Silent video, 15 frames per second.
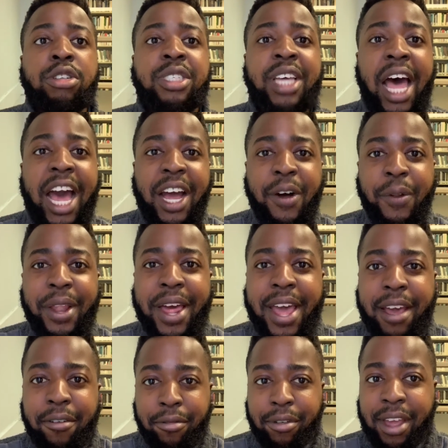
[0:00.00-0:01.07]
tackle
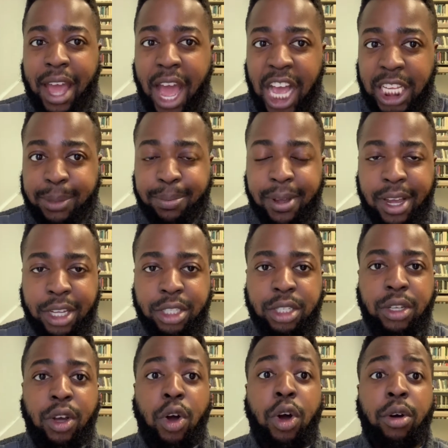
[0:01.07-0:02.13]
every
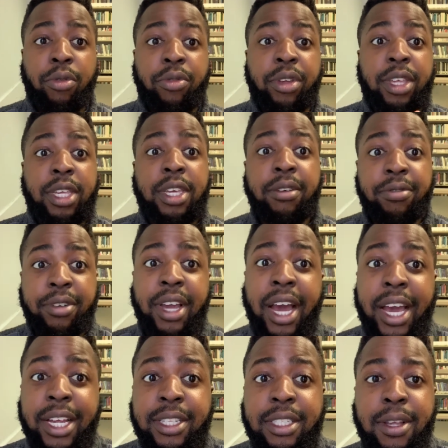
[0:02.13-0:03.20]
aspect of gift
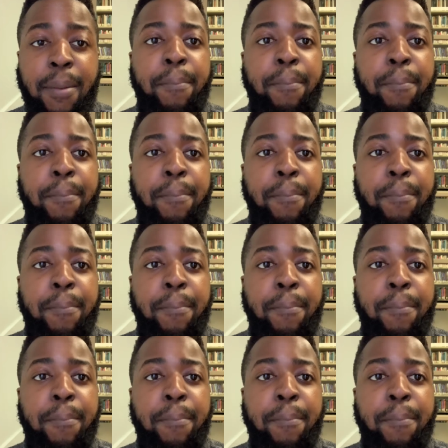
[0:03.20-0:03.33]
guides.